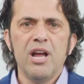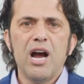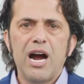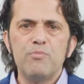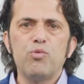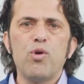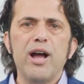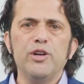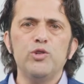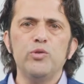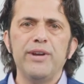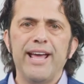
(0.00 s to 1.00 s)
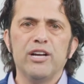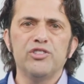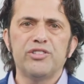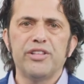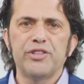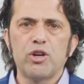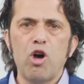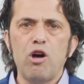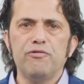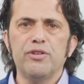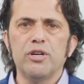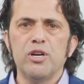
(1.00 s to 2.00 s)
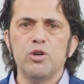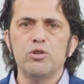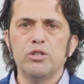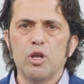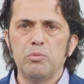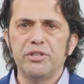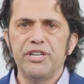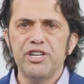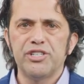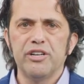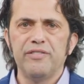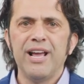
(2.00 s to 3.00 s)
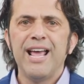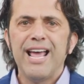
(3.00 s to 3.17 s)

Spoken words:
I'm proud to announce that the Call for Code Global Initiative